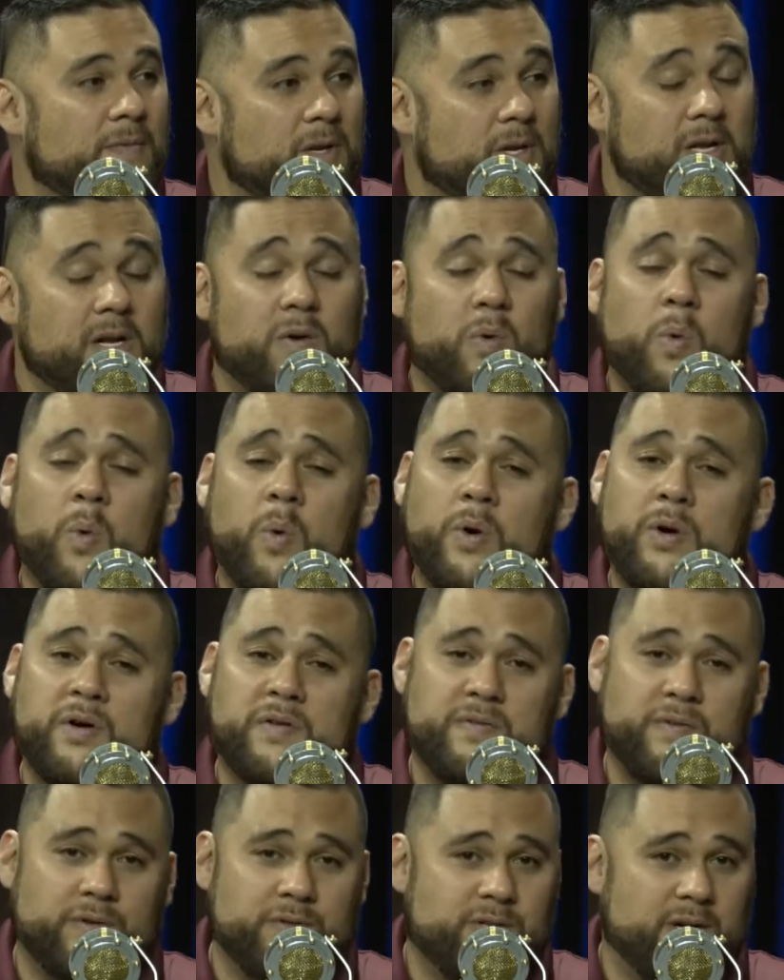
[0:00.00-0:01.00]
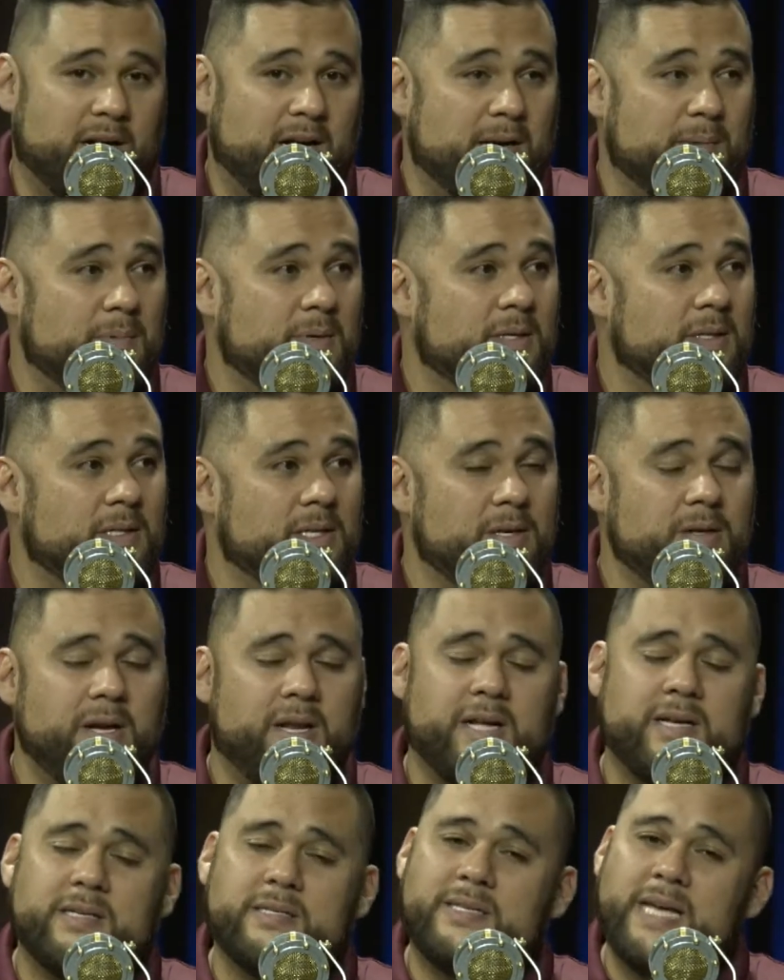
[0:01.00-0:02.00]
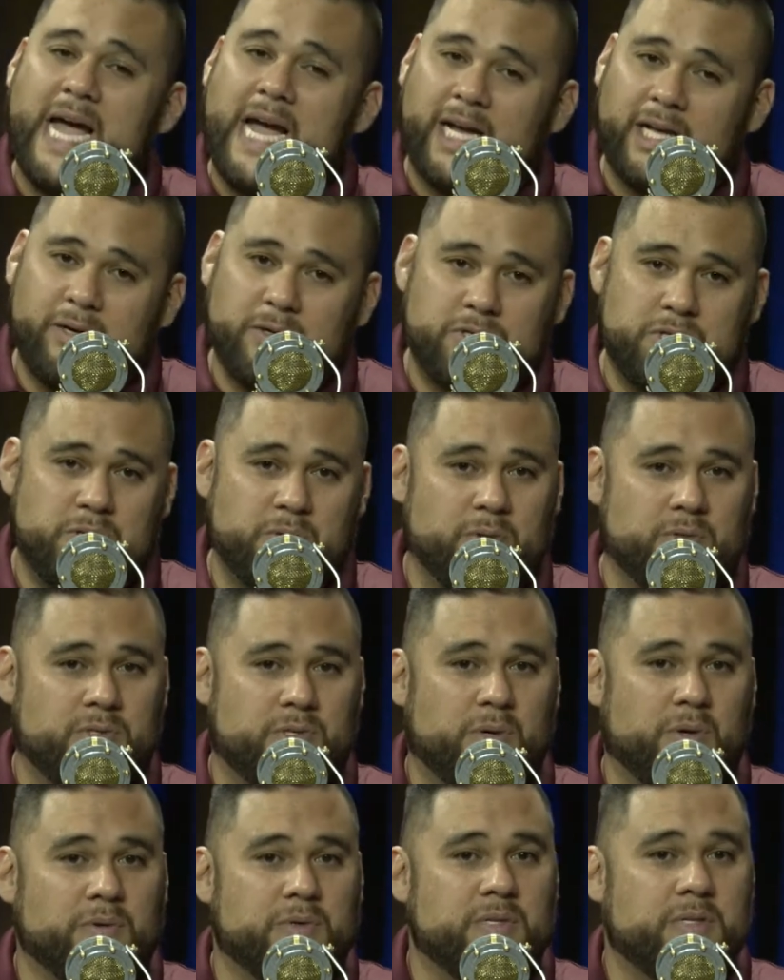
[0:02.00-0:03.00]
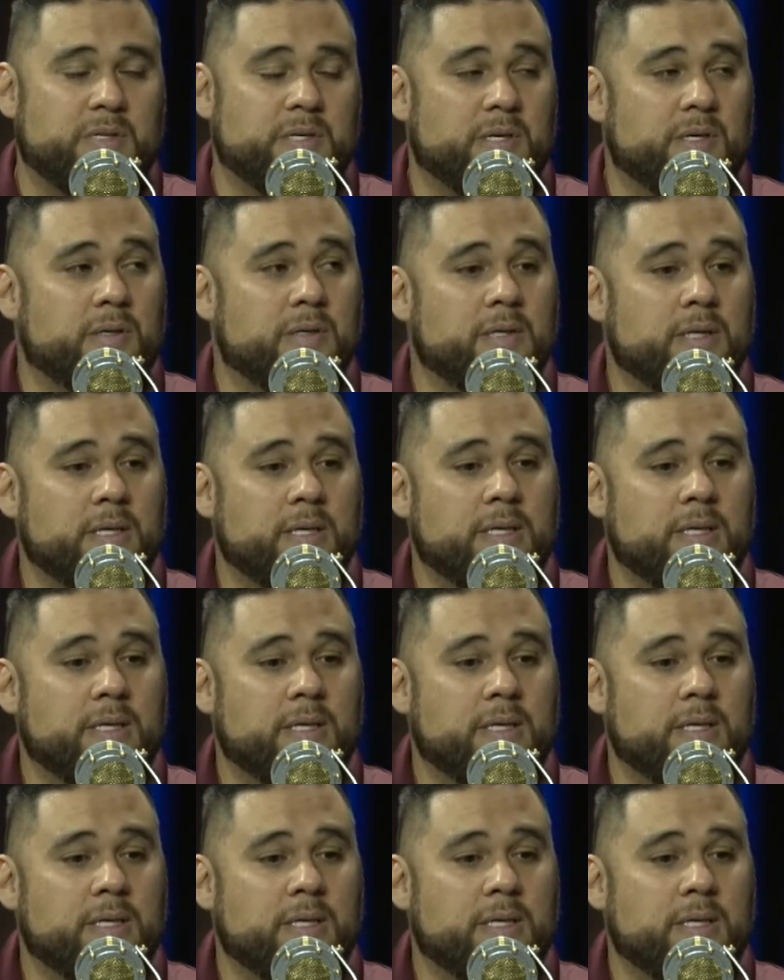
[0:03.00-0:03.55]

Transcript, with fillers: you did a wonderful job. You did exactly what you were told to do.